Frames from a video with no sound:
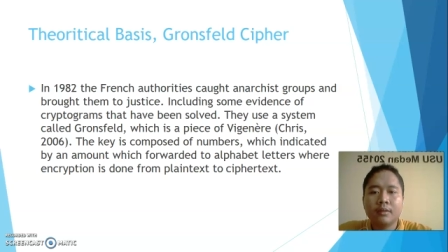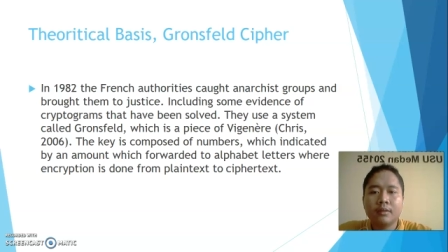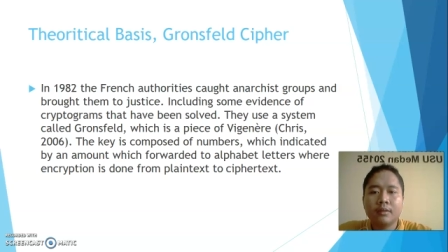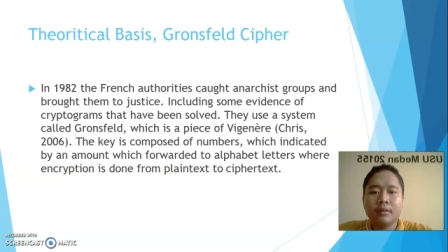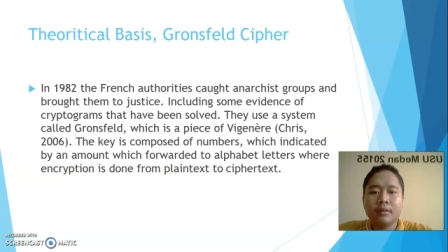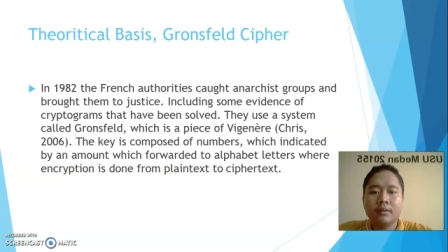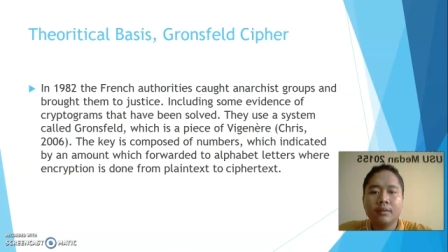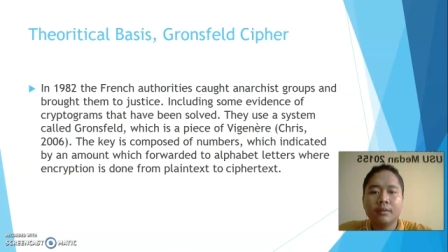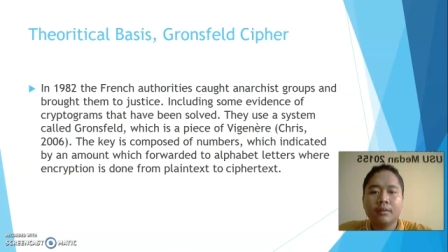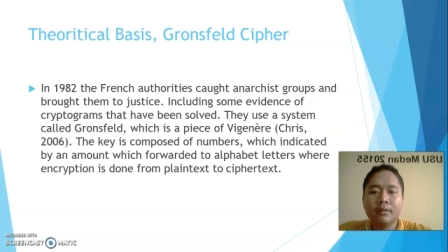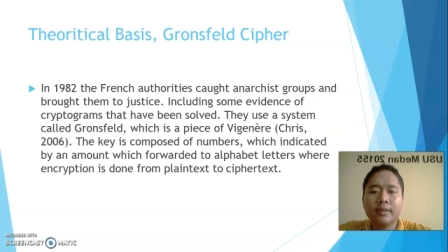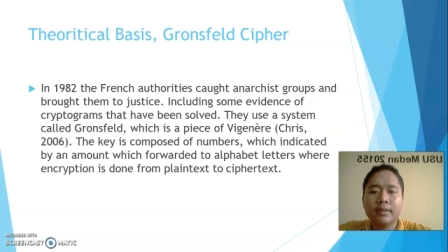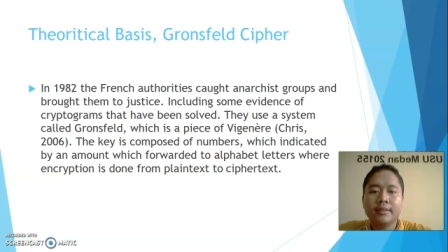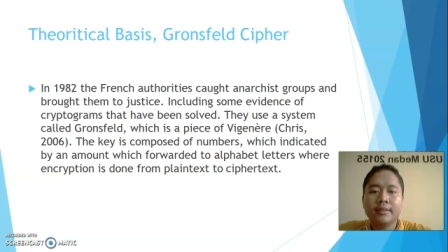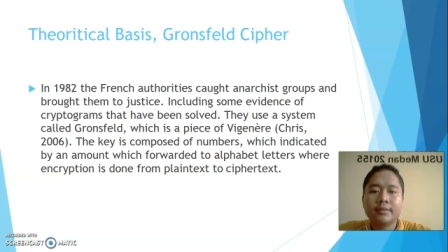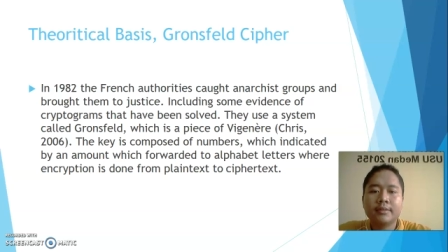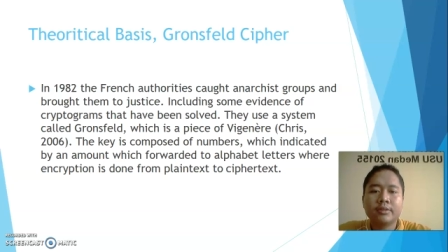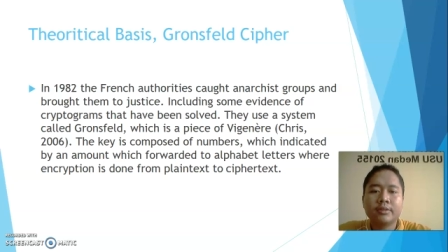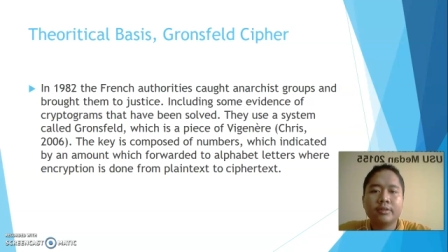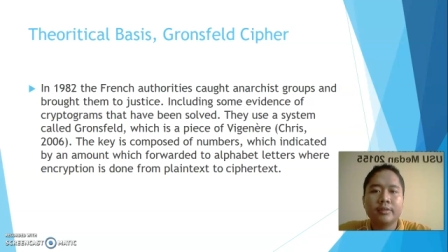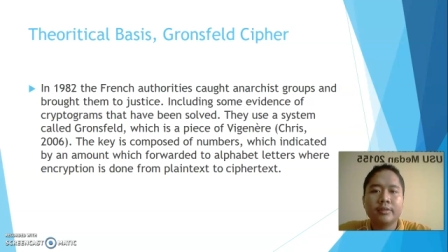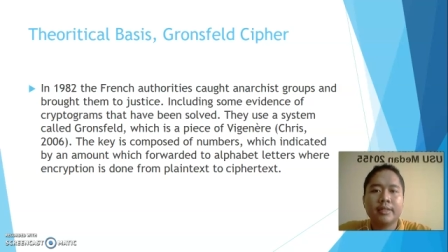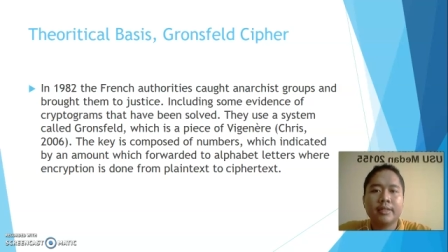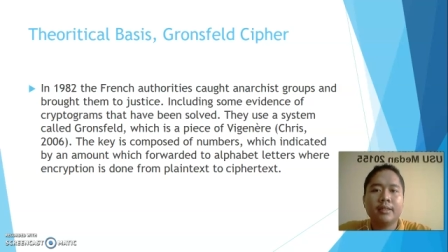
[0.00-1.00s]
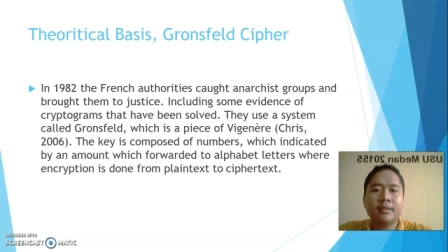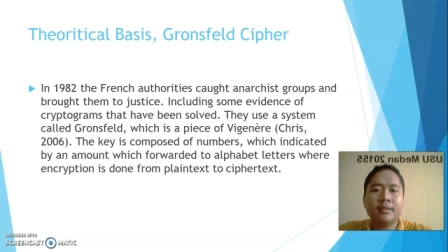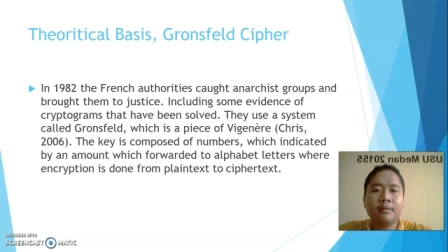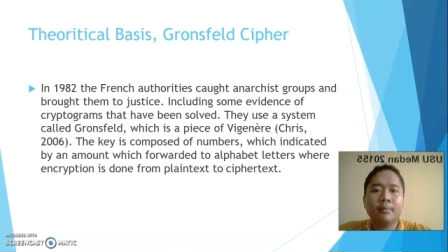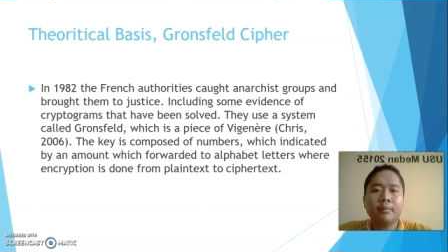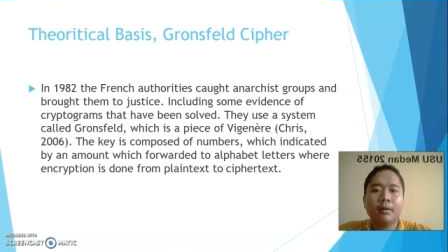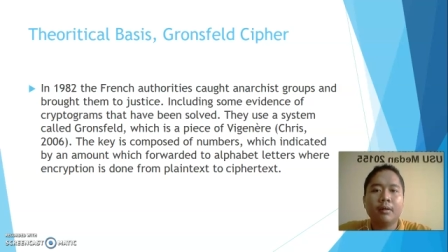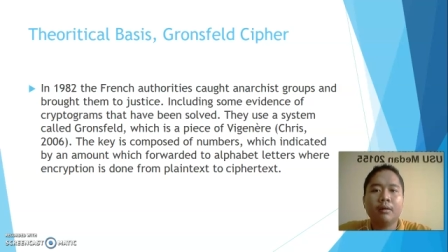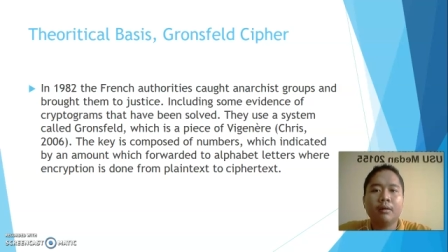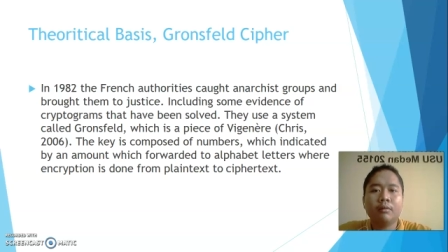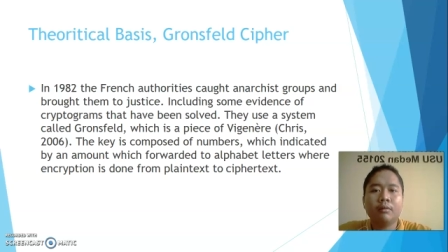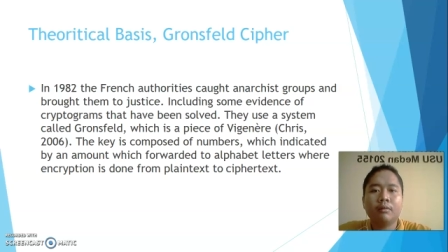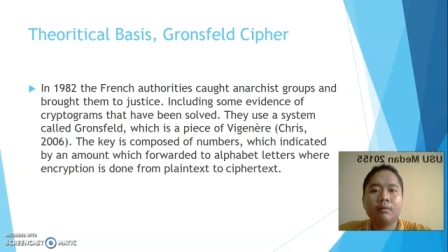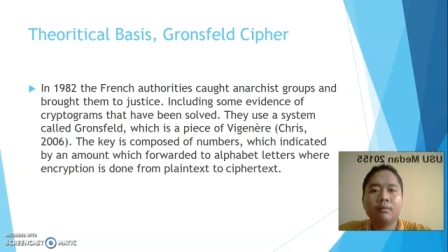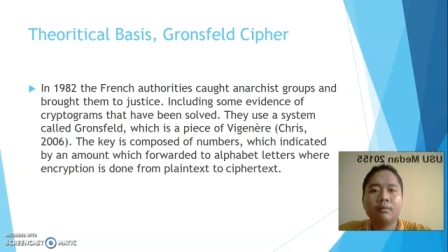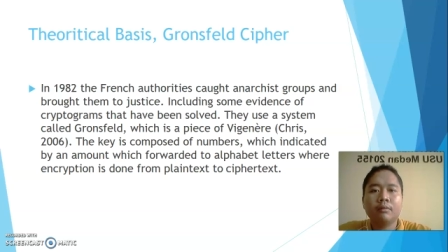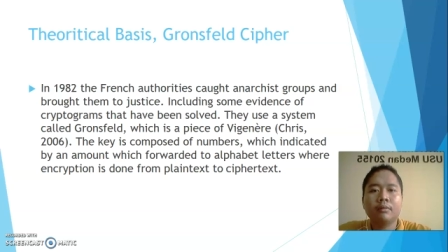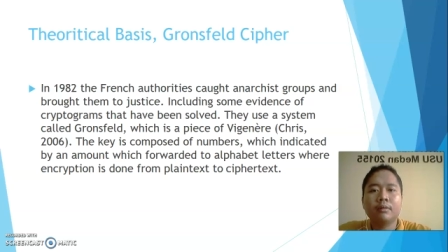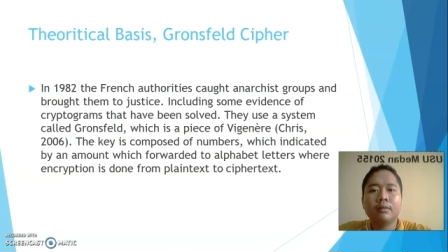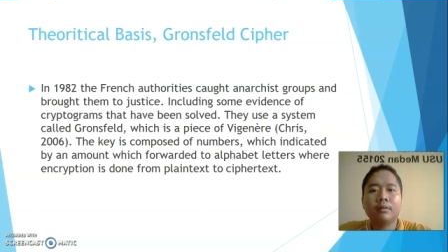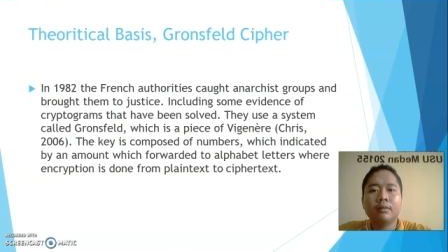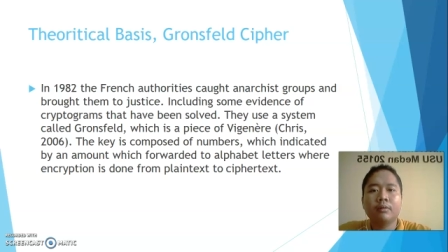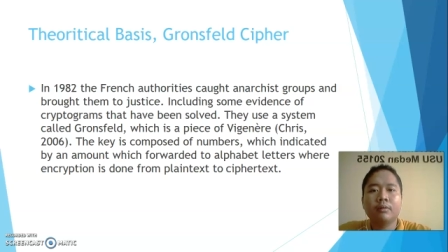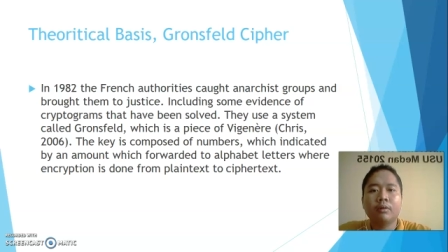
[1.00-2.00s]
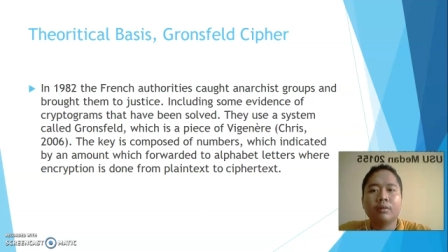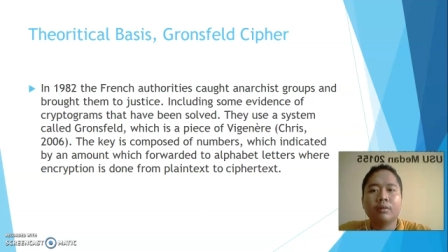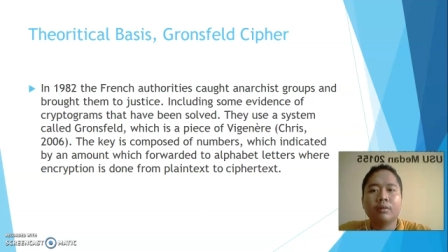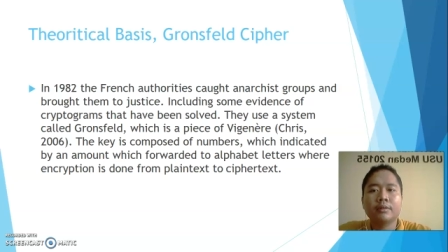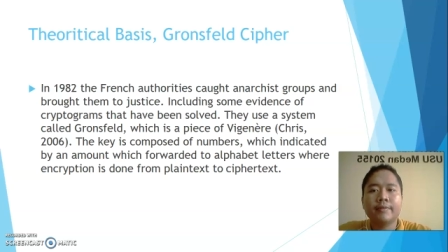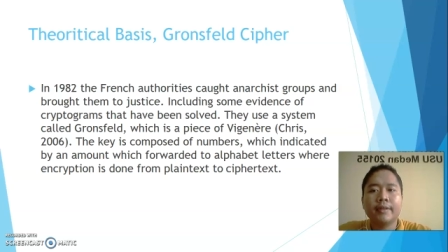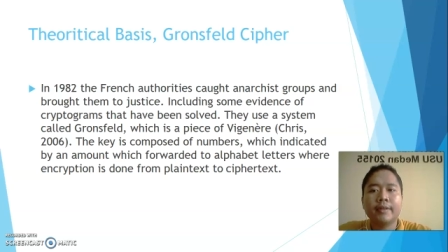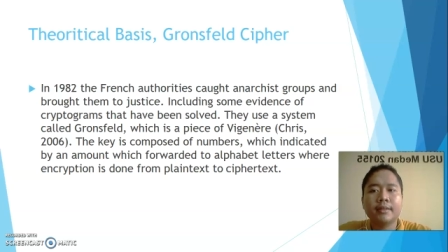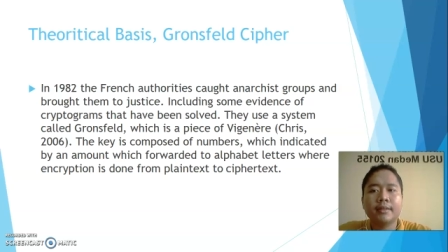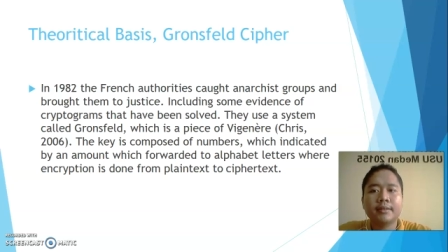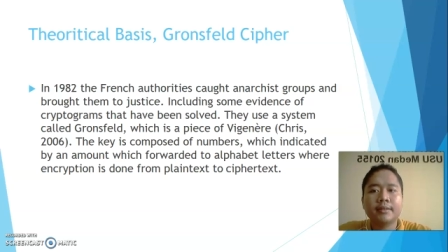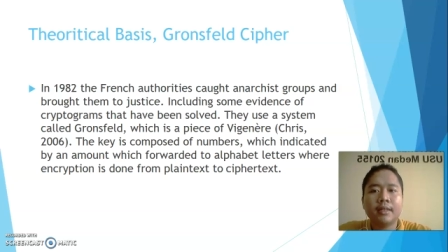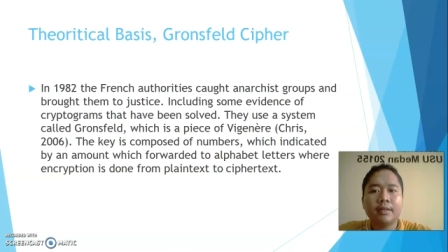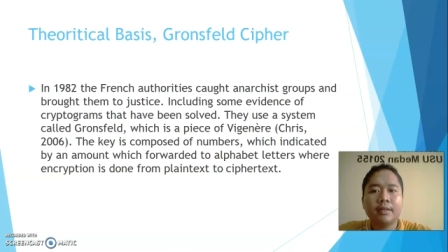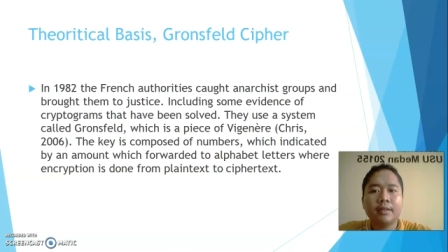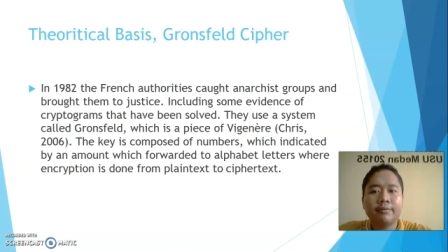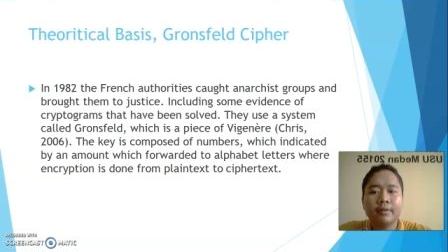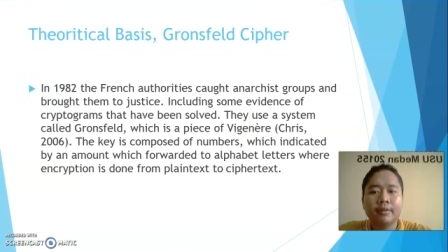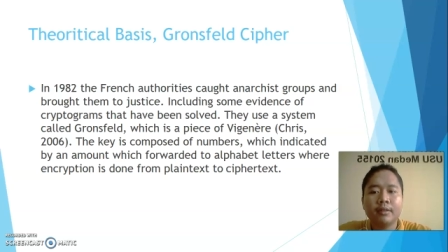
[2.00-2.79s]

history about Gronsfeld cipher.